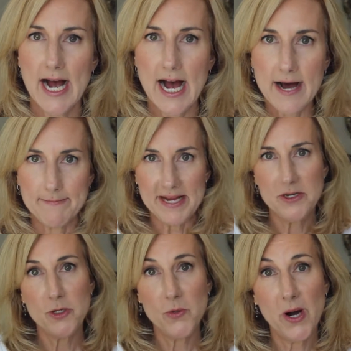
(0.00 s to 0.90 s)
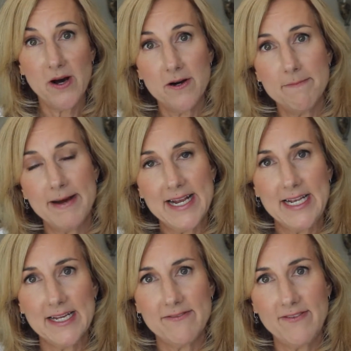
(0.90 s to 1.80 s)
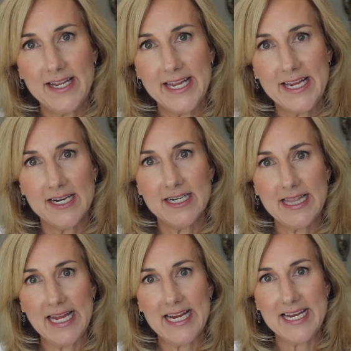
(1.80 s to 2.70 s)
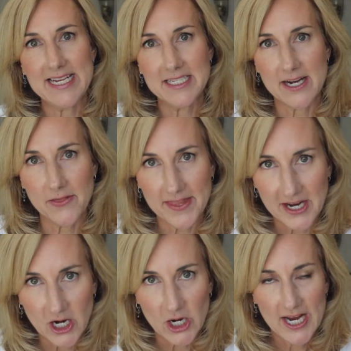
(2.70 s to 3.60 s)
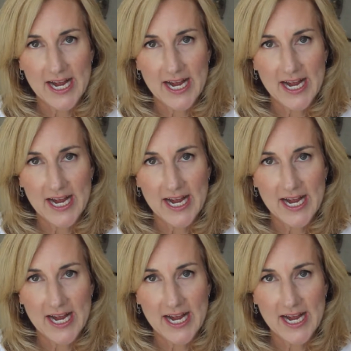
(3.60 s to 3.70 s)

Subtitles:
And to all my lovely young ladies out there,